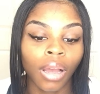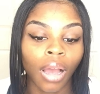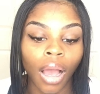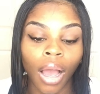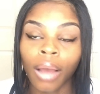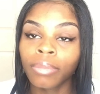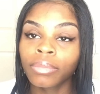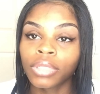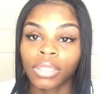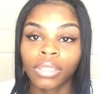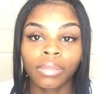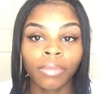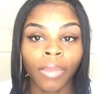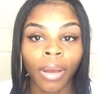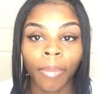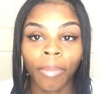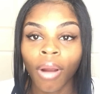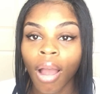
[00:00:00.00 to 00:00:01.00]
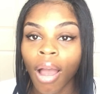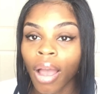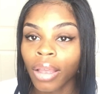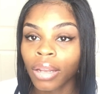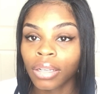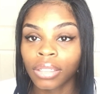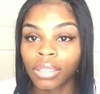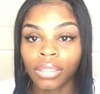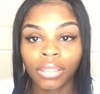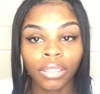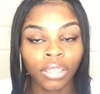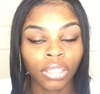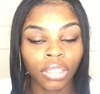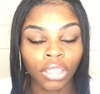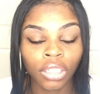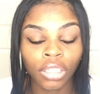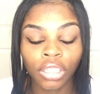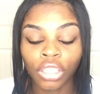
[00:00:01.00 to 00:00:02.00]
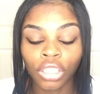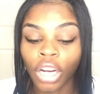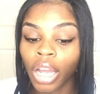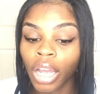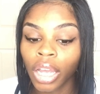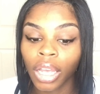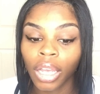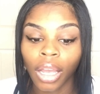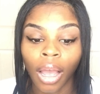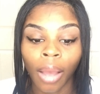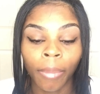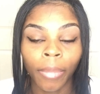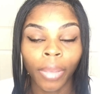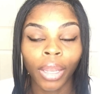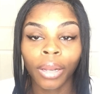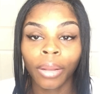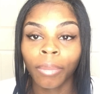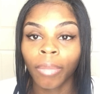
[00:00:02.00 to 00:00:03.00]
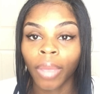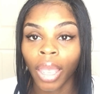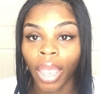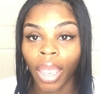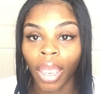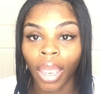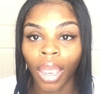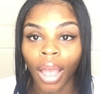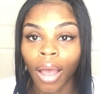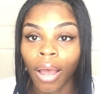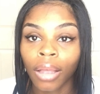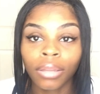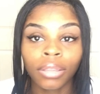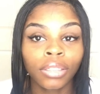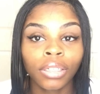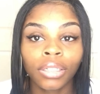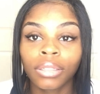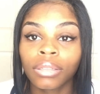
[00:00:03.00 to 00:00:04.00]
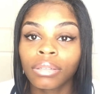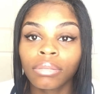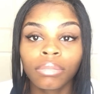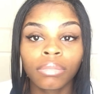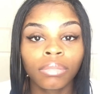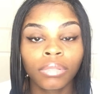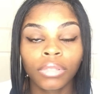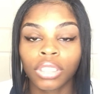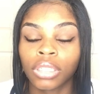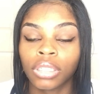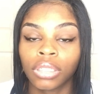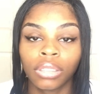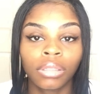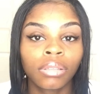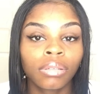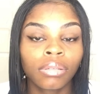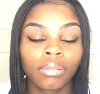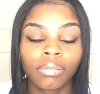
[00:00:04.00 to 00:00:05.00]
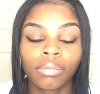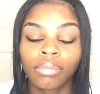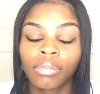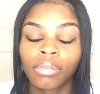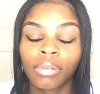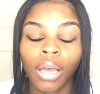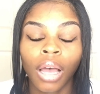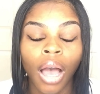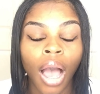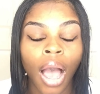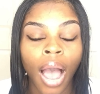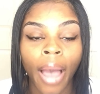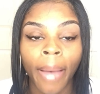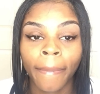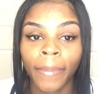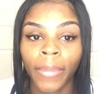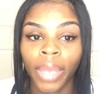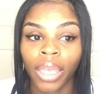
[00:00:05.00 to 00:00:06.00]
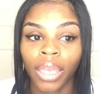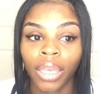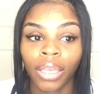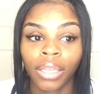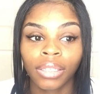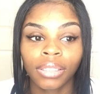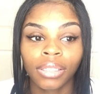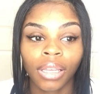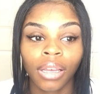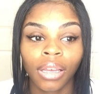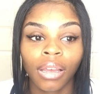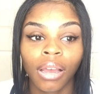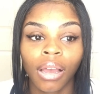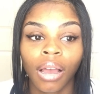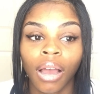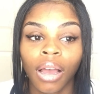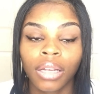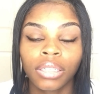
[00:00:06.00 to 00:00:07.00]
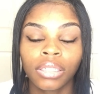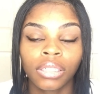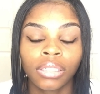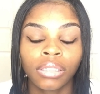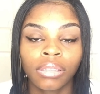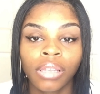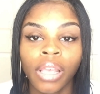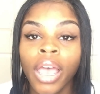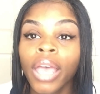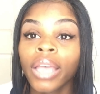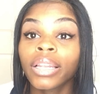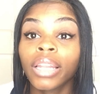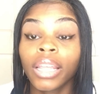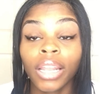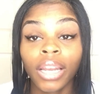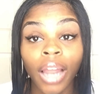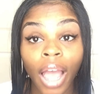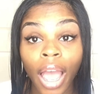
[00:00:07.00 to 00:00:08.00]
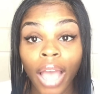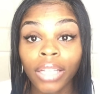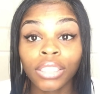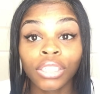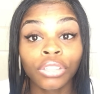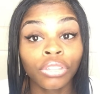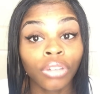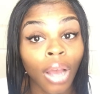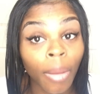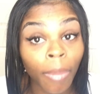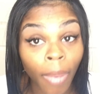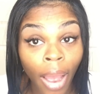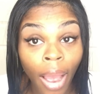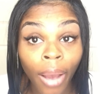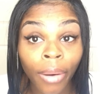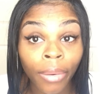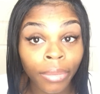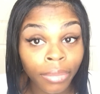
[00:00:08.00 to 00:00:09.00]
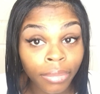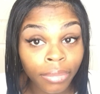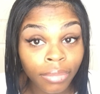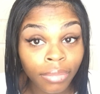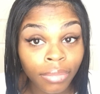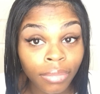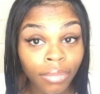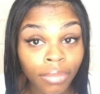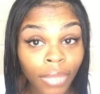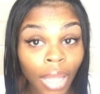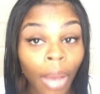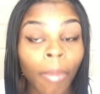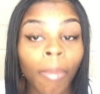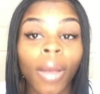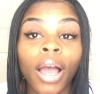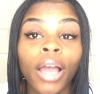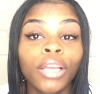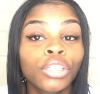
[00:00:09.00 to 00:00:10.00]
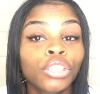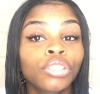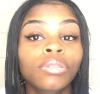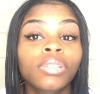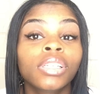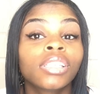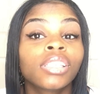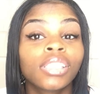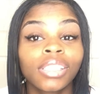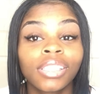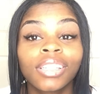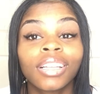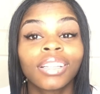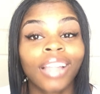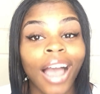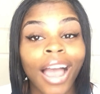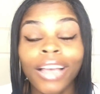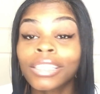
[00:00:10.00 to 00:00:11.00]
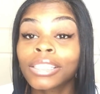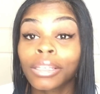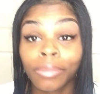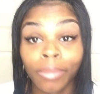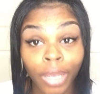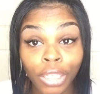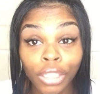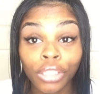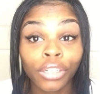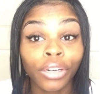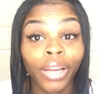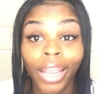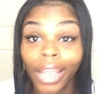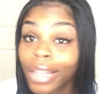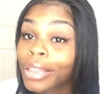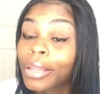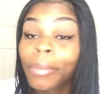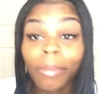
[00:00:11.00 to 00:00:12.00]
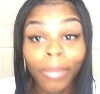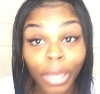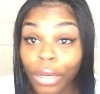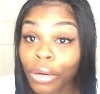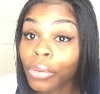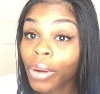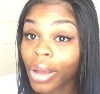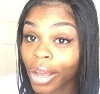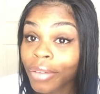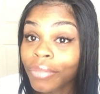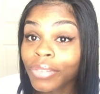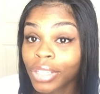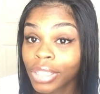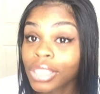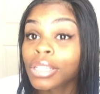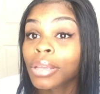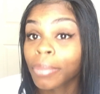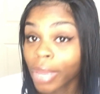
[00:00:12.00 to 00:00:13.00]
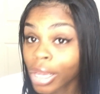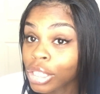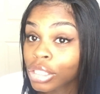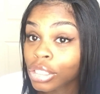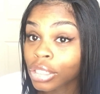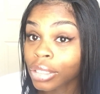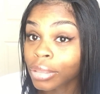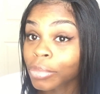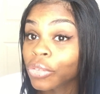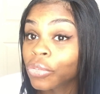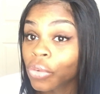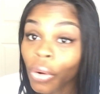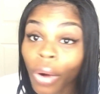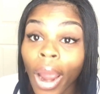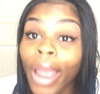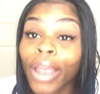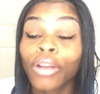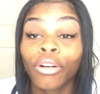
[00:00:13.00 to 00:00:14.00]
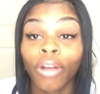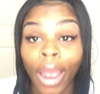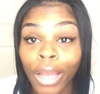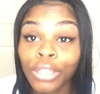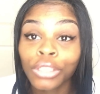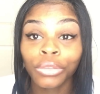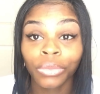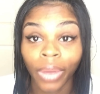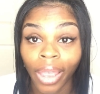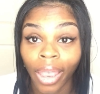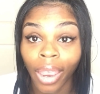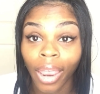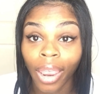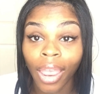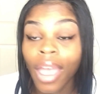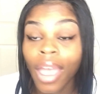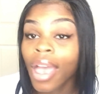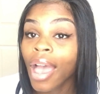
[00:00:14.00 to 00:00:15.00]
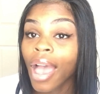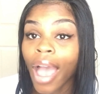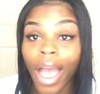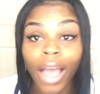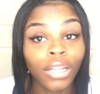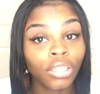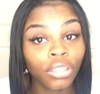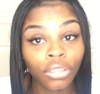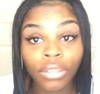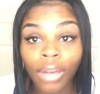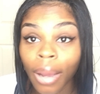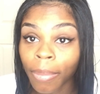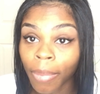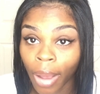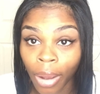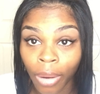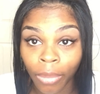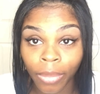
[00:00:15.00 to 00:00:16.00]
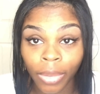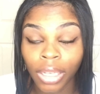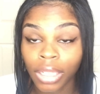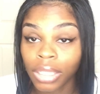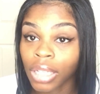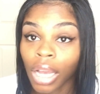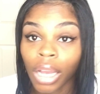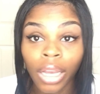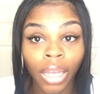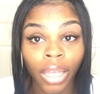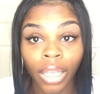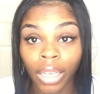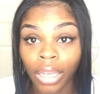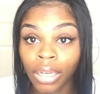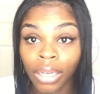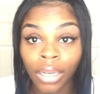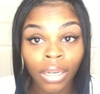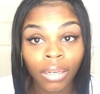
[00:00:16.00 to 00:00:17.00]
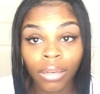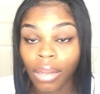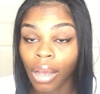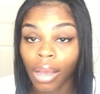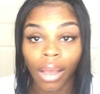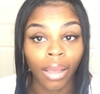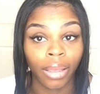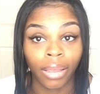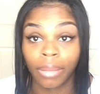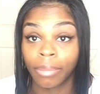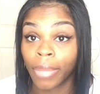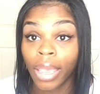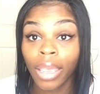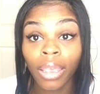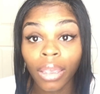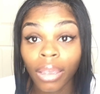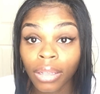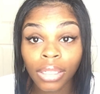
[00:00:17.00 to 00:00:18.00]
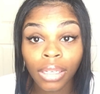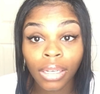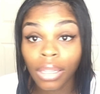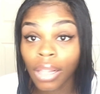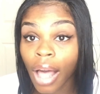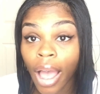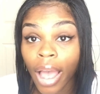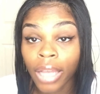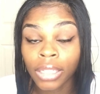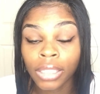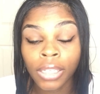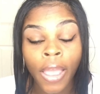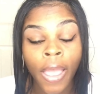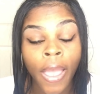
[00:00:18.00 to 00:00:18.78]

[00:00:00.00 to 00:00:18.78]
I'm just, my pride is just struck. I'm in the bed. I look just a hot mess. I just, then I had to drop out. Now, mind you, this is the last semester in the middle of the semester before I graduate. Had to drop out because I couldn't make it to class.